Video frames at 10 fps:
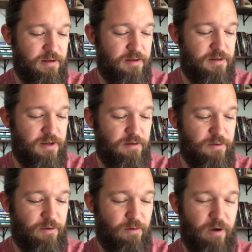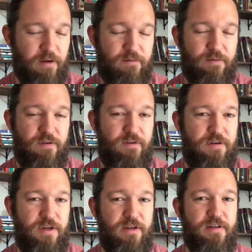Sit on the cross with
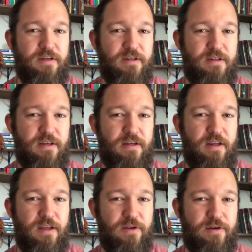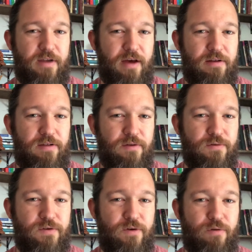Jesus and look down at
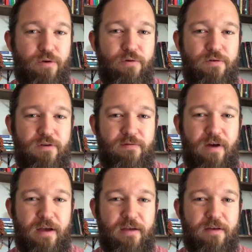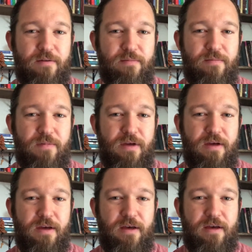those who are crucifying him,
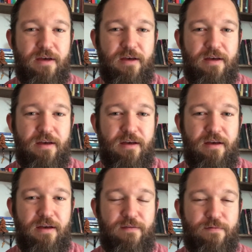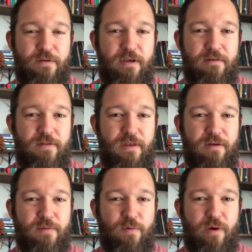and forgive
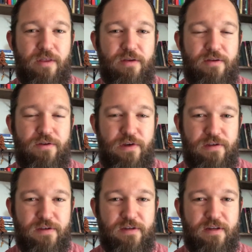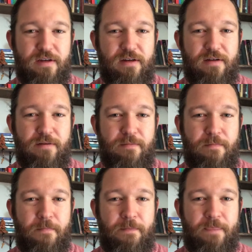them the way that Jesus did.
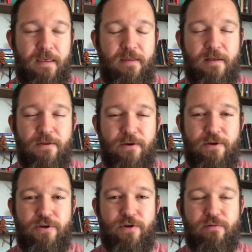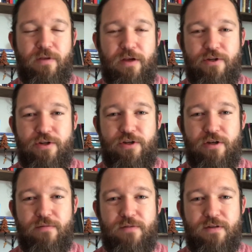And then look at your
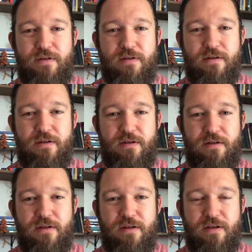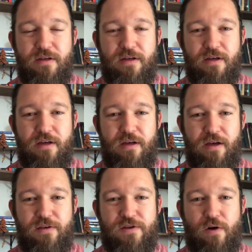relationships
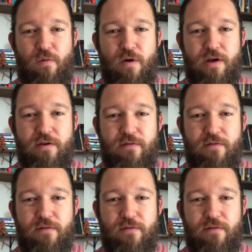and start working on